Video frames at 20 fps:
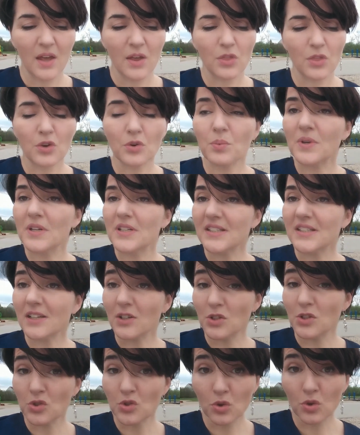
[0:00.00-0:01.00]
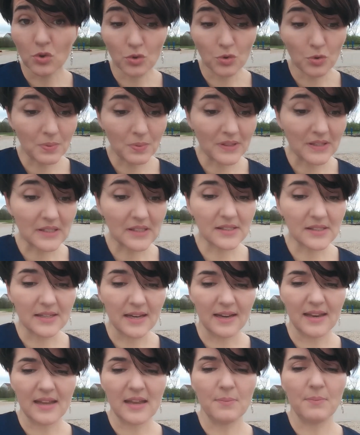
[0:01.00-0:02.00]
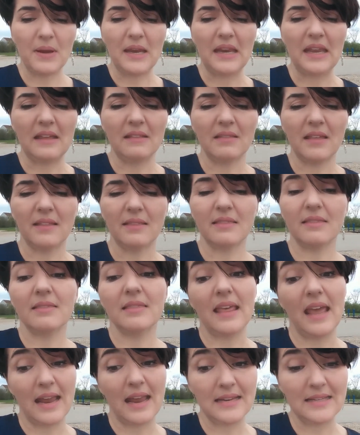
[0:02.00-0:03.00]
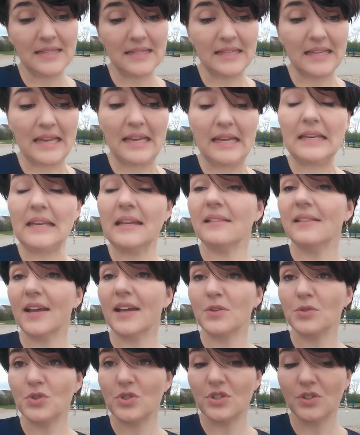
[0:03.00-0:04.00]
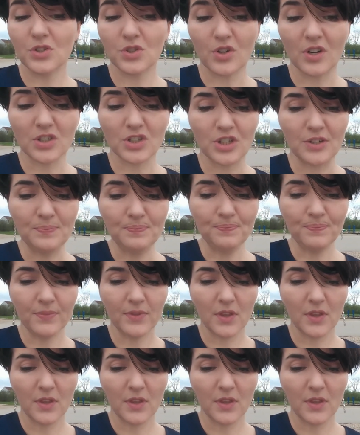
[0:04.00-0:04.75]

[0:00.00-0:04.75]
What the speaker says: There was a control group in the study, meaning that they didn't get any language instruction.